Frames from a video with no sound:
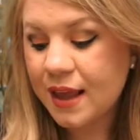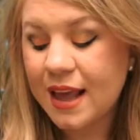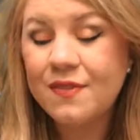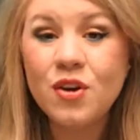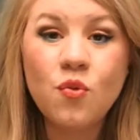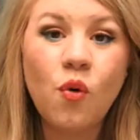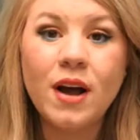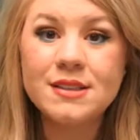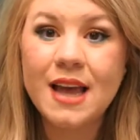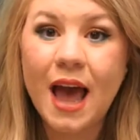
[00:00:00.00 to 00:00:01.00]
If you
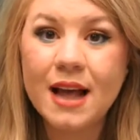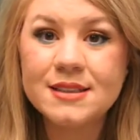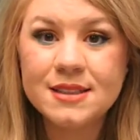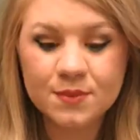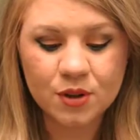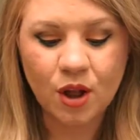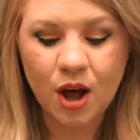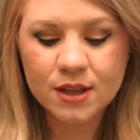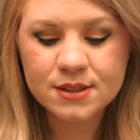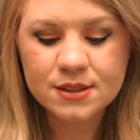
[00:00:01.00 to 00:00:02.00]
want to add some
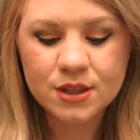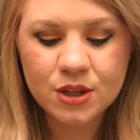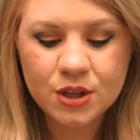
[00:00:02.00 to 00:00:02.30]
gloss,